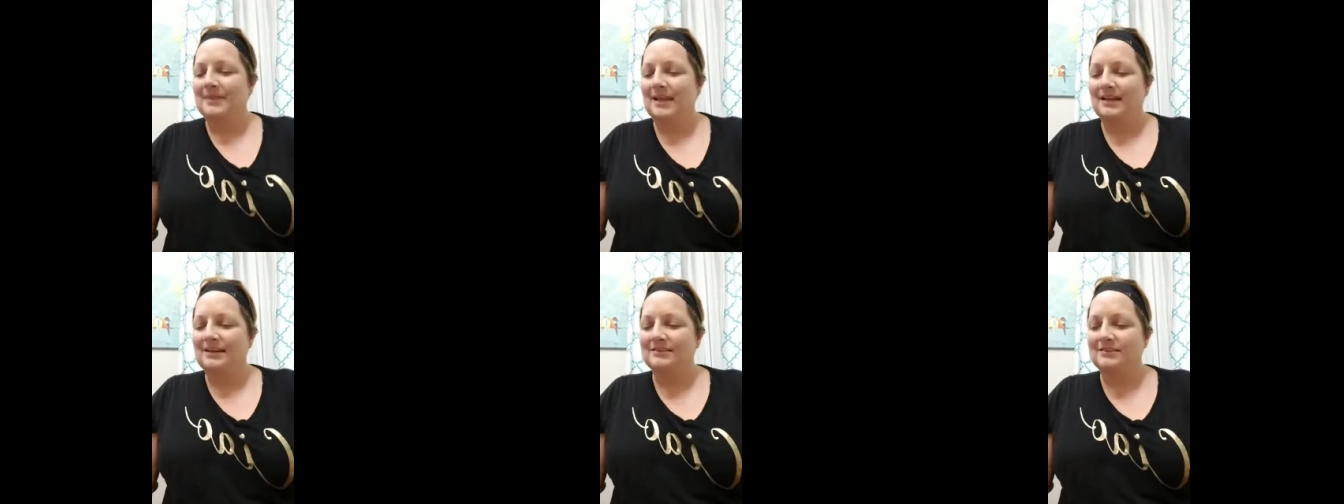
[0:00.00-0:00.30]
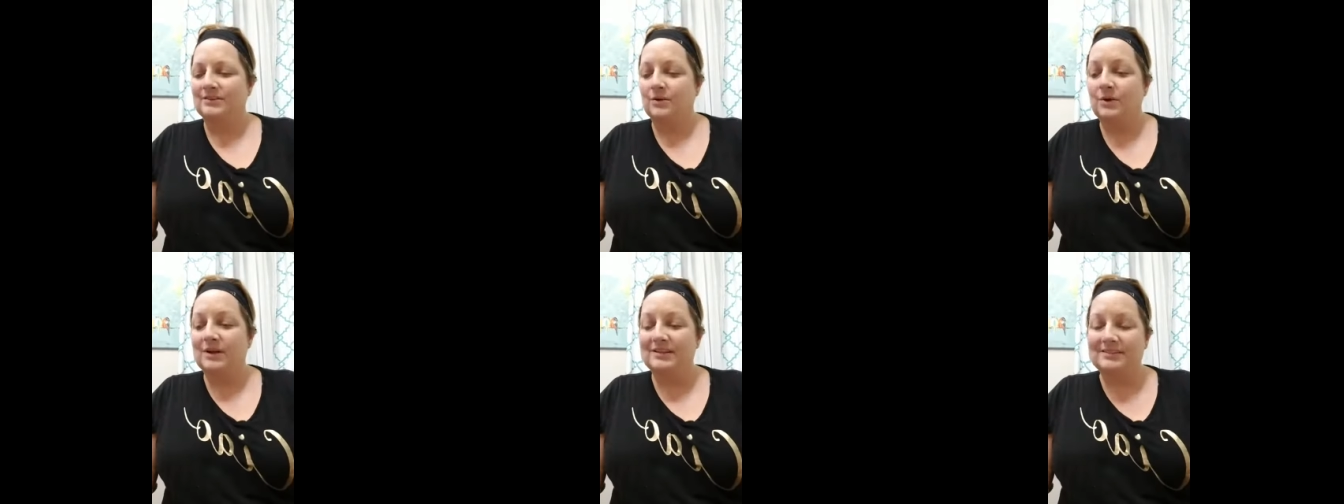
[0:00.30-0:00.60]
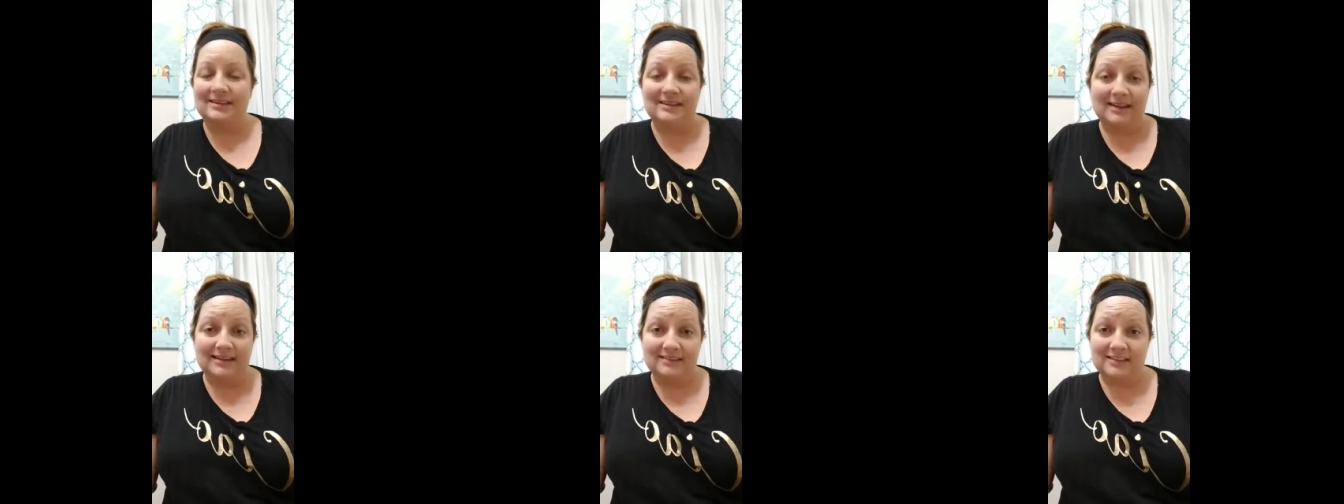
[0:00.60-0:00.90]
So it's a
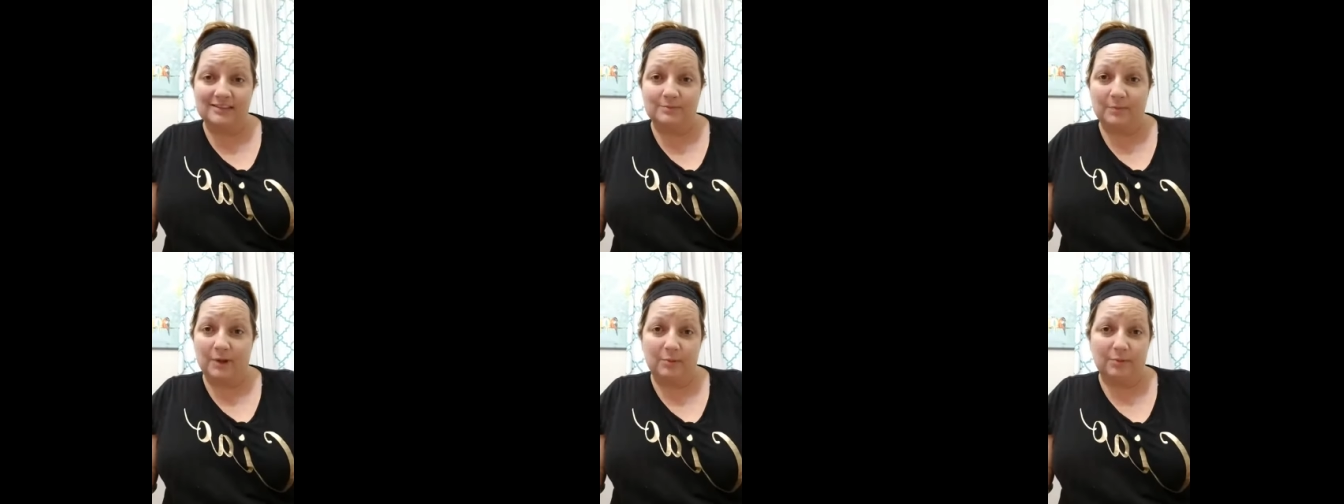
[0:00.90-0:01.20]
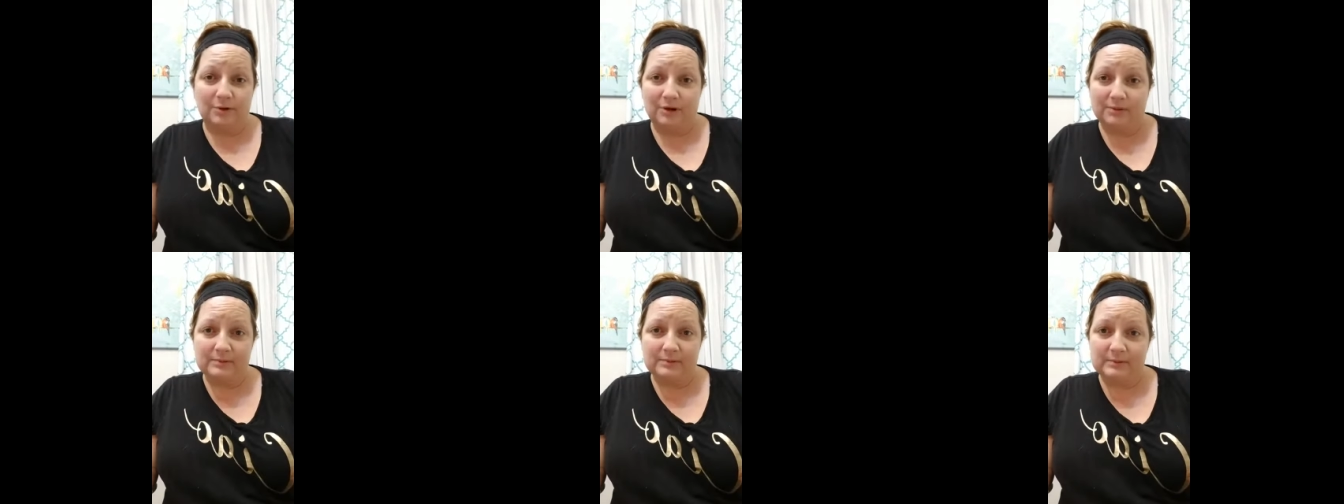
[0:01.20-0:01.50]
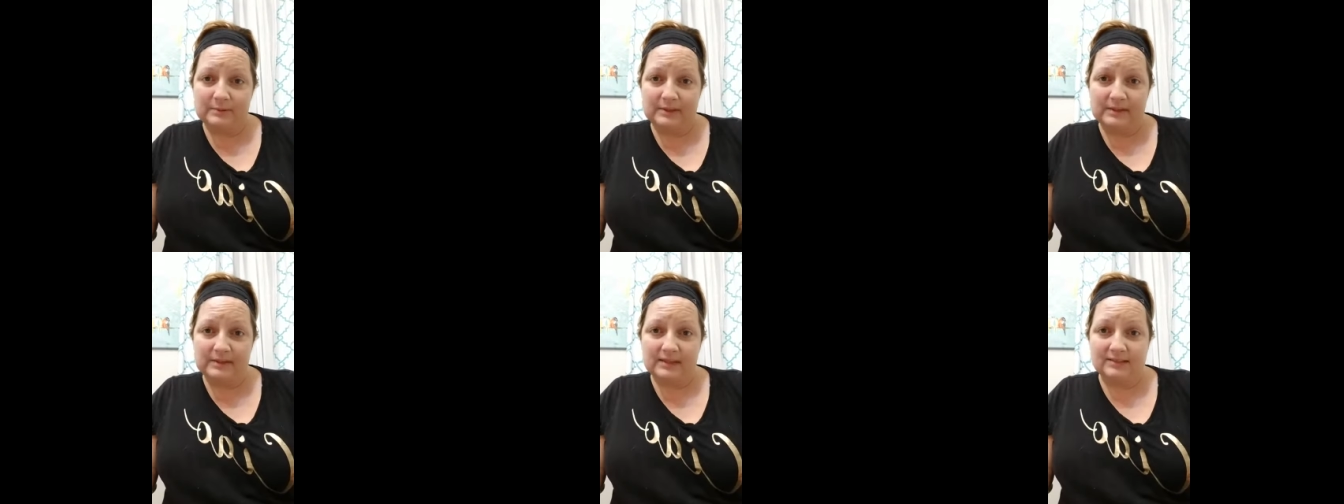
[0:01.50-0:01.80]
nice sized bottle,
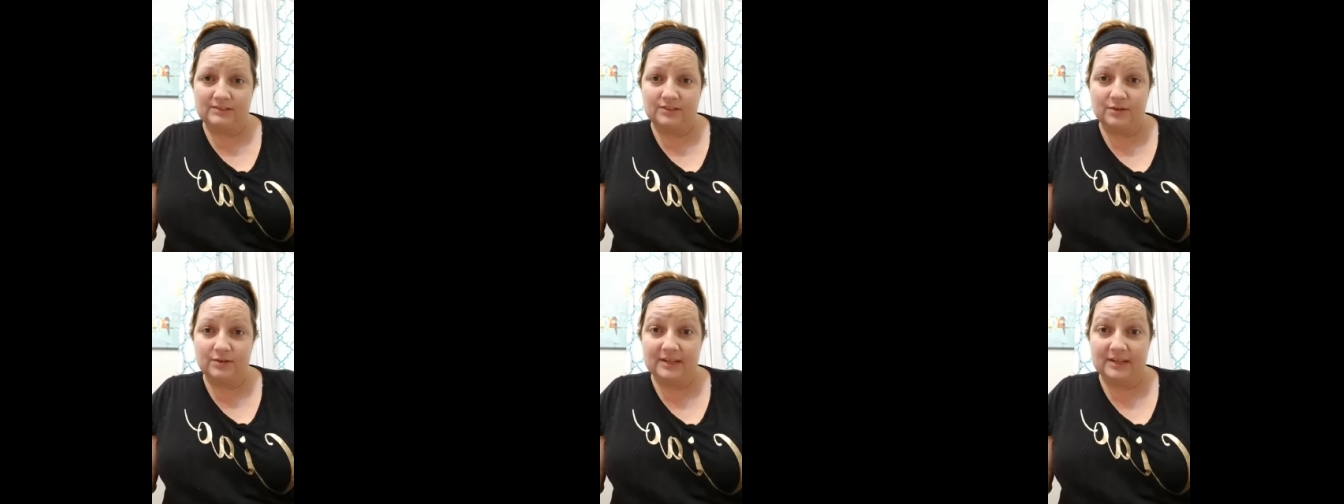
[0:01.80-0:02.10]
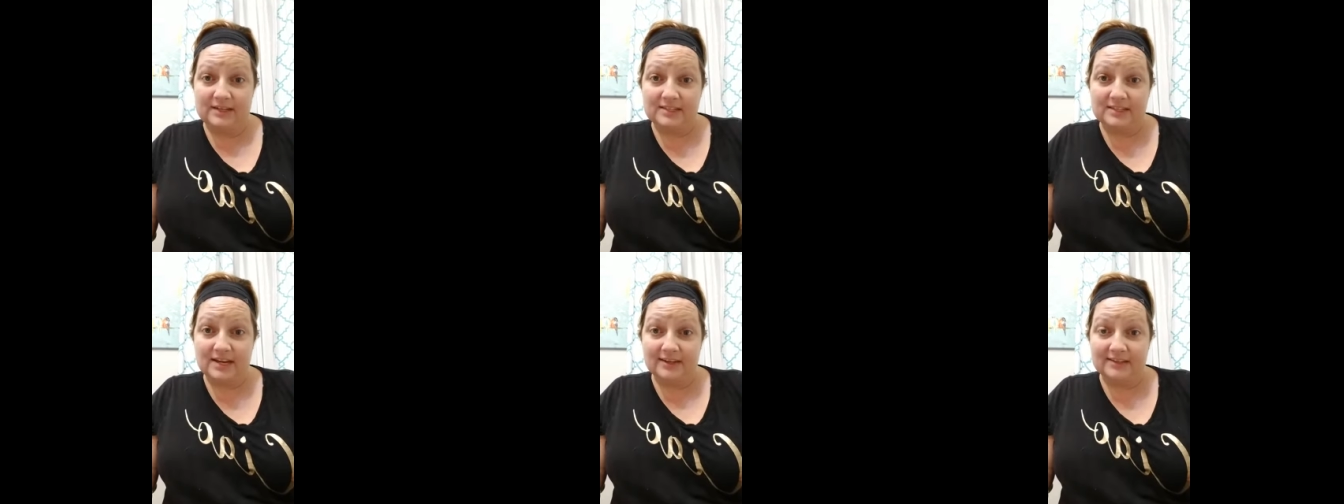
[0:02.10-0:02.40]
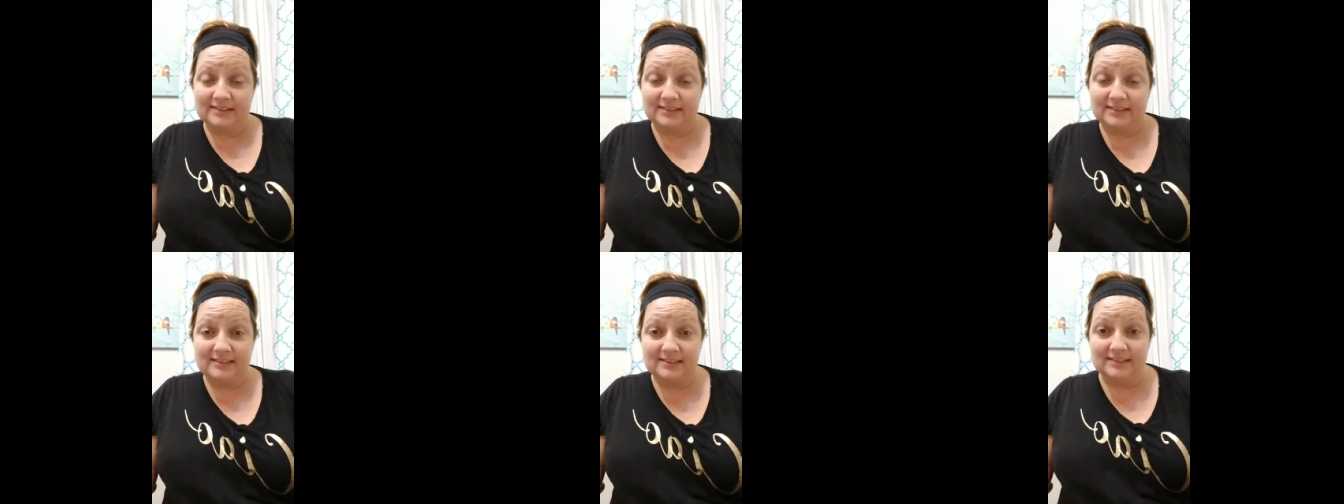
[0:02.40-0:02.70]
probably lasts you the entire
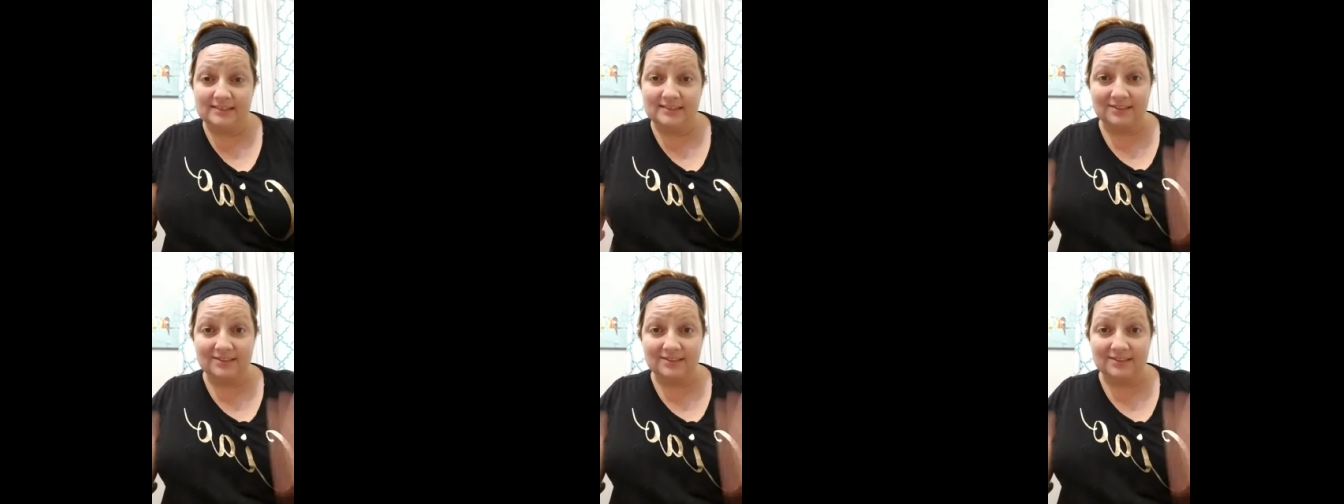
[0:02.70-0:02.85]
season.